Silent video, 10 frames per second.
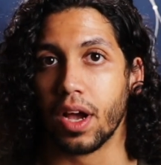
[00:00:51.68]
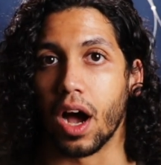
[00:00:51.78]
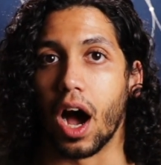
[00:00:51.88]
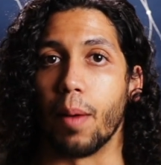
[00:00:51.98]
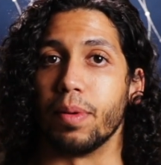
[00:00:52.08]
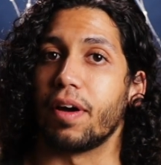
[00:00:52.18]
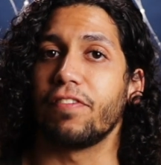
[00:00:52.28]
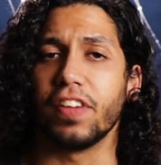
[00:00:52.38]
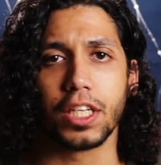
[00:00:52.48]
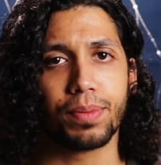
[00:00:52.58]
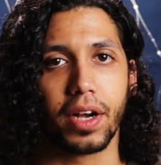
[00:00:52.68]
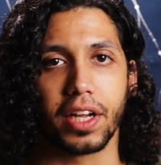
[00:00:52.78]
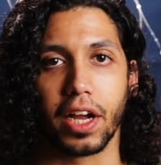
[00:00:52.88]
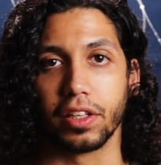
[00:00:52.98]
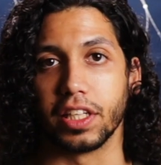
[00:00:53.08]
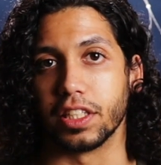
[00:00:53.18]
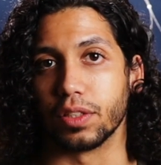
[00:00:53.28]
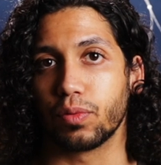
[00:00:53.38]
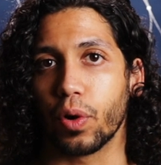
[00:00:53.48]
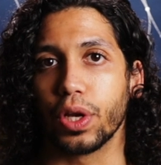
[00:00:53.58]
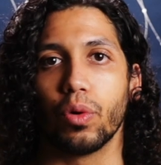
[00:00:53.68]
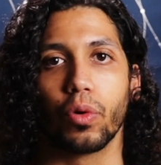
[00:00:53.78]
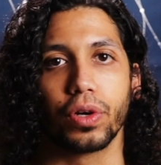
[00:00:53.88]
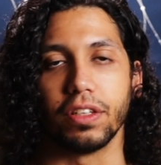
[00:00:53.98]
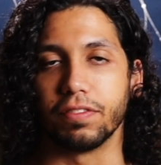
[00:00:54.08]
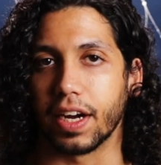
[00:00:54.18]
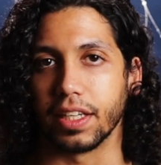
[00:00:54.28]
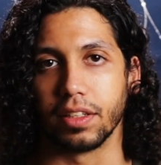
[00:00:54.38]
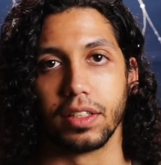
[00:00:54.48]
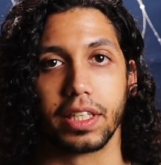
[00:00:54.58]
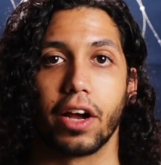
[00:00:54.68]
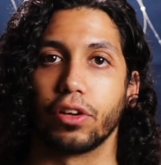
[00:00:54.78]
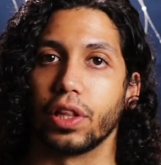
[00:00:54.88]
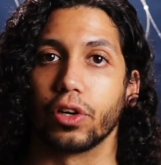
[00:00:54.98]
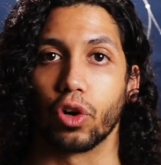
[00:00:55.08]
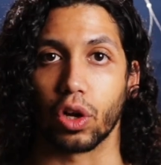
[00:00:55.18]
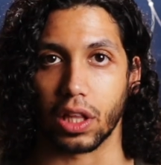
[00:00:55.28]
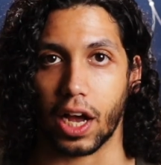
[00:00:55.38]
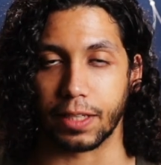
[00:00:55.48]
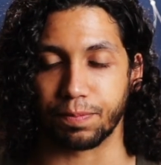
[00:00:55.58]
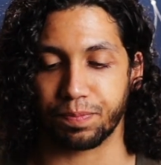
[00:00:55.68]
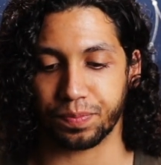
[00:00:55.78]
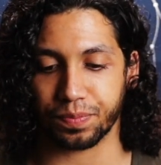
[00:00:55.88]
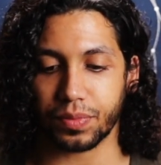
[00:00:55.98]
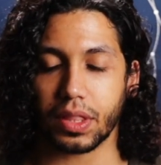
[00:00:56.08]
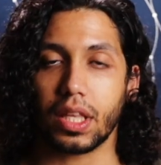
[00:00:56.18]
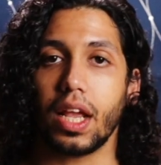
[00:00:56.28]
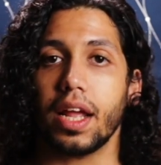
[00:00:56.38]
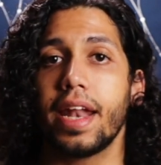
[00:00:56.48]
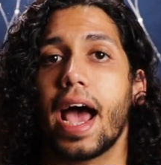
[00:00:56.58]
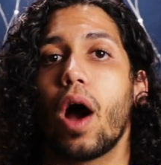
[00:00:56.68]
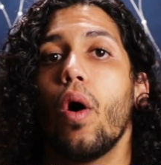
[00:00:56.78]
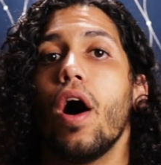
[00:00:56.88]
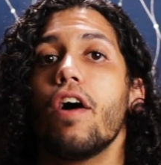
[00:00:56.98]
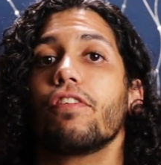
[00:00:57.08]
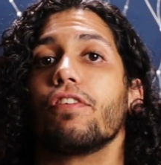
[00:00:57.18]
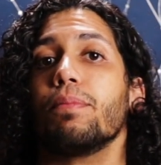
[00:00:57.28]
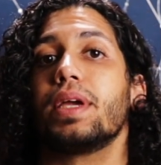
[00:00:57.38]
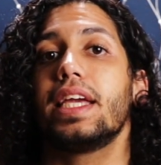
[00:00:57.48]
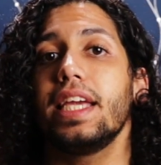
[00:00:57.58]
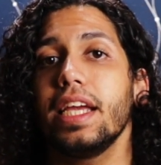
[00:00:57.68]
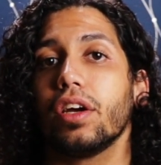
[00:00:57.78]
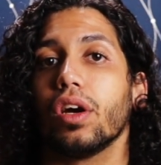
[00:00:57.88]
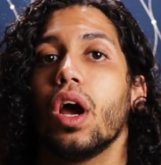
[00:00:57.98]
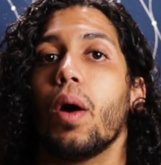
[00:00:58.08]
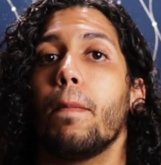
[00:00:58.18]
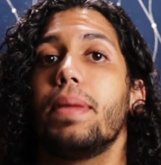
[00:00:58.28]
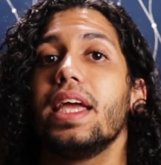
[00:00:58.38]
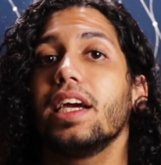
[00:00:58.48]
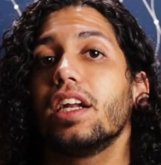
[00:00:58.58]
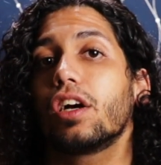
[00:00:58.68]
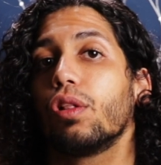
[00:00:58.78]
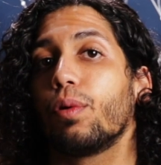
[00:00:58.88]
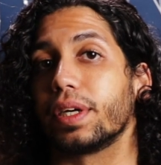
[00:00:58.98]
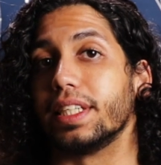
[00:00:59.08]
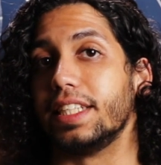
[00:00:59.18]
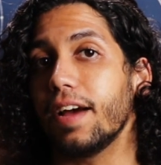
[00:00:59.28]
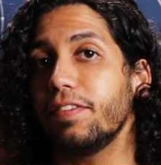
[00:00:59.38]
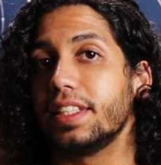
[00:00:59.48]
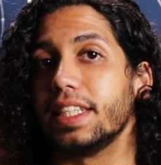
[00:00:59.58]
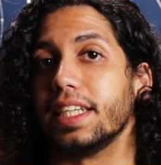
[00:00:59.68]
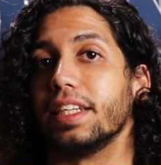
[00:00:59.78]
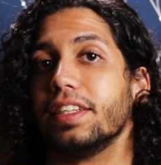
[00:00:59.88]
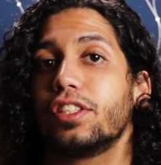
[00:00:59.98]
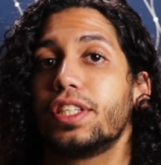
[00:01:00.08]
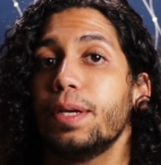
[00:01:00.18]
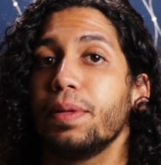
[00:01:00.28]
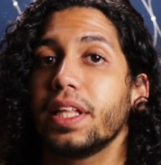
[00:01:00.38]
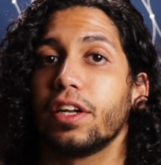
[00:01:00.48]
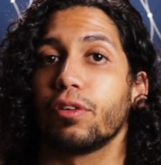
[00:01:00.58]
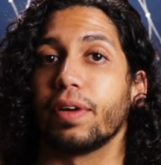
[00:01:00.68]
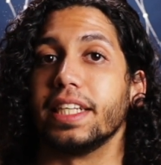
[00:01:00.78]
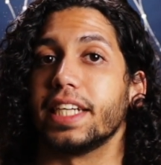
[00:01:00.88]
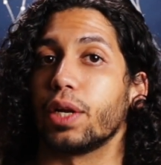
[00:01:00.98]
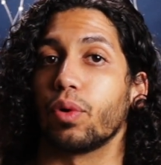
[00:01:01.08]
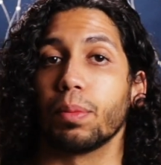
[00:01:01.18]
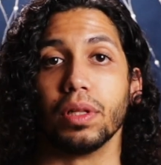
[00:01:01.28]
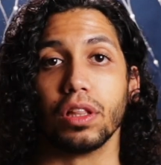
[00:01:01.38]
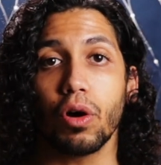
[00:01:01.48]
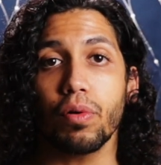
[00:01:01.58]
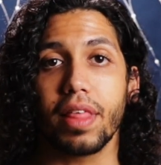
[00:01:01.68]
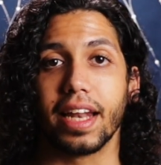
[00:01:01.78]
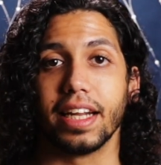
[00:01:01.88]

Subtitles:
And MyFitnessPal calculates this for you, or you can find a calculator online. Now, from here, being in a caloric deficit is typically in a range anywhere below that